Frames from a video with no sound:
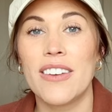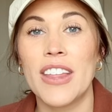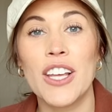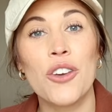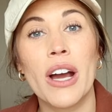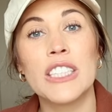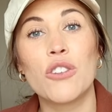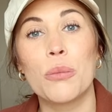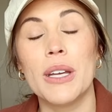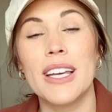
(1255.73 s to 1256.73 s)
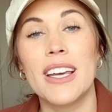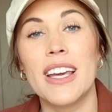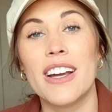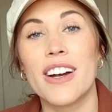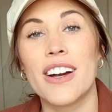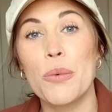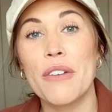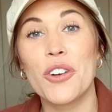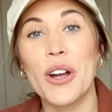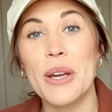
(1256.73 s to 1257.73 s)
Thank you guys for being here. Hope you
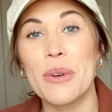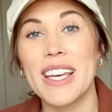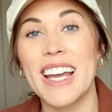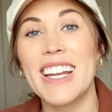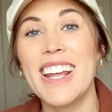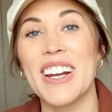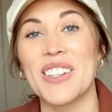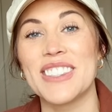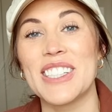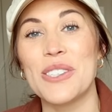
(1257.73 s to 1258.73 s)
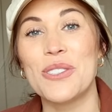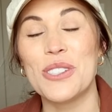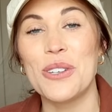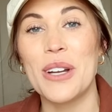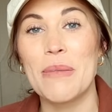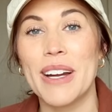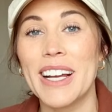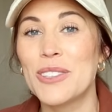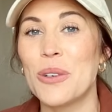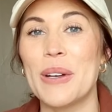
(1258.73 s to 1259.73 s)
have a great weekend and I'll see you soon in my
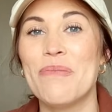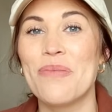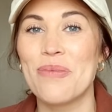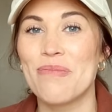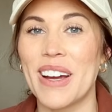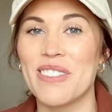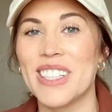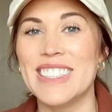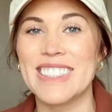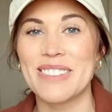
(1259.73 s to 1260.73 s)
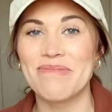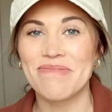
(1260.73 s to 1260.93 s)
next one. Bye, friends.